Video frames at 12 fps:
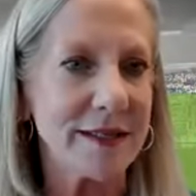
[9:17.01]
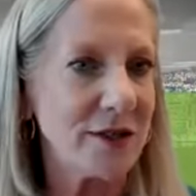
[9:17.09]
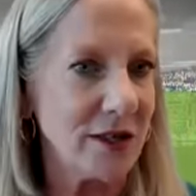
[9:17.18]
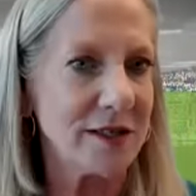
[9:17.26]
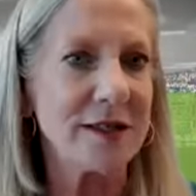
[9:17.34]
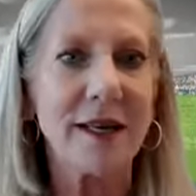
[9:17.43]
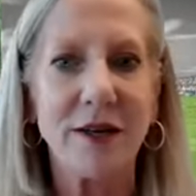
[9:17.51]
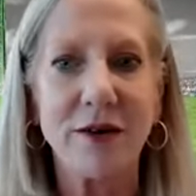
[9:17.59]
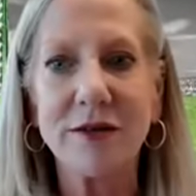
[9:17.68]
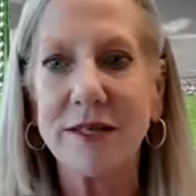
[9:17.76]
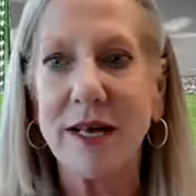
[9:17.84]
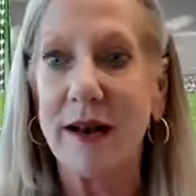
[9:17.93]
And just like
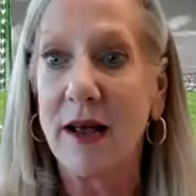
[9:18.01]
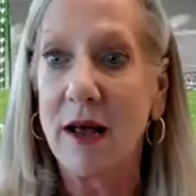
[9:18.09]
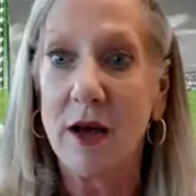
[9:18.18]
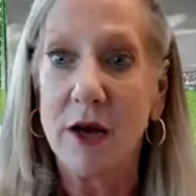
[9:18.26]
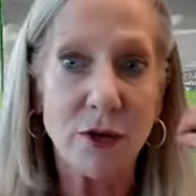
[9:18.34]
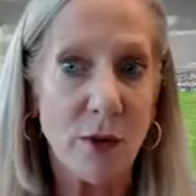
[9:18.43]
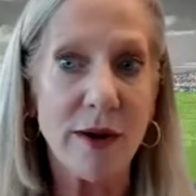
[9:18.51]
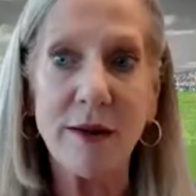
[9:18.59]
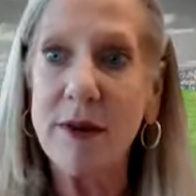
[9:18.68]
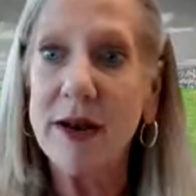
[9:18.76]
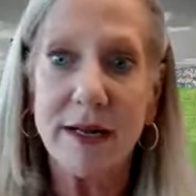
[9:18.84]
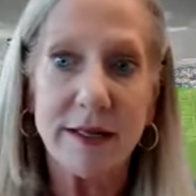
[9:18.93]
you said, 20
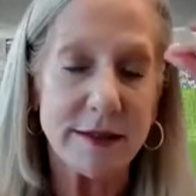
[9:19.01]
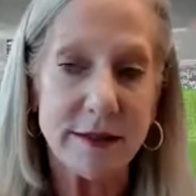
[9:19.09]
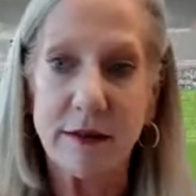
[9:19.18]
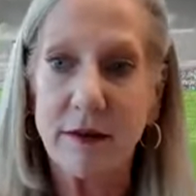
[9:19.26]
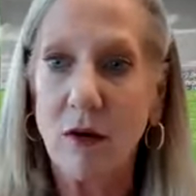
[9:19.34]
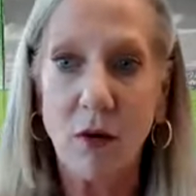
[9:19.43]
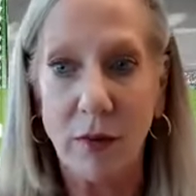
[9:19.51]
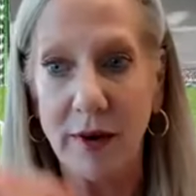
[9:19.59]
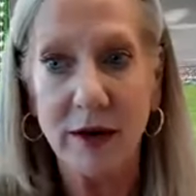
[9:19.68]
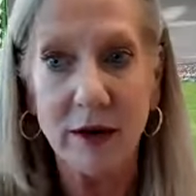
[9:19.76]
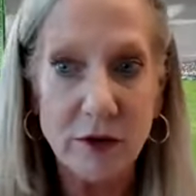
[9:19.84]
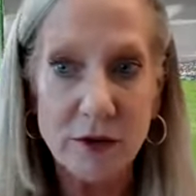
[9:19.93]
minutes or we're
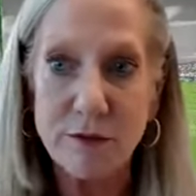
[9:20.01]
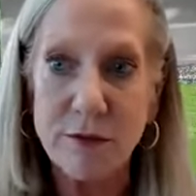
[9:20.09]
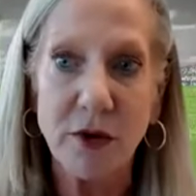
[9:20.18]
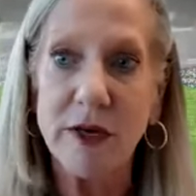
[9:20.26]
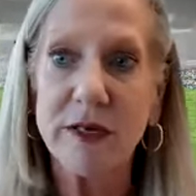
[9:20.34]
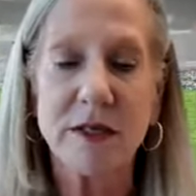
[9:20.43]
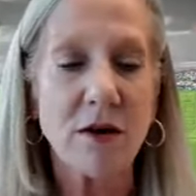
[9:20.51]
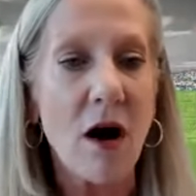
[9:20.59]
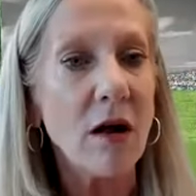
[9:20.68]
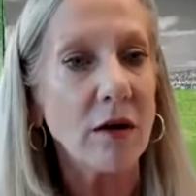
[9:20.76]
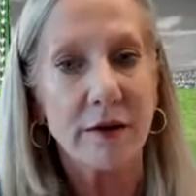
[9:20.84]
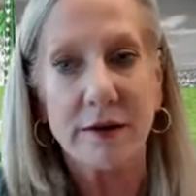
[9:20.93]
going to lose millions of
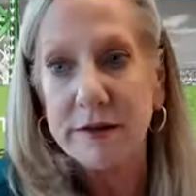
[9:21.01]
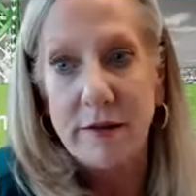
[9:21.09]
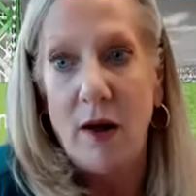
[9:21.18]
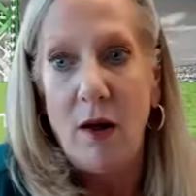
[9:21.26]
dollars.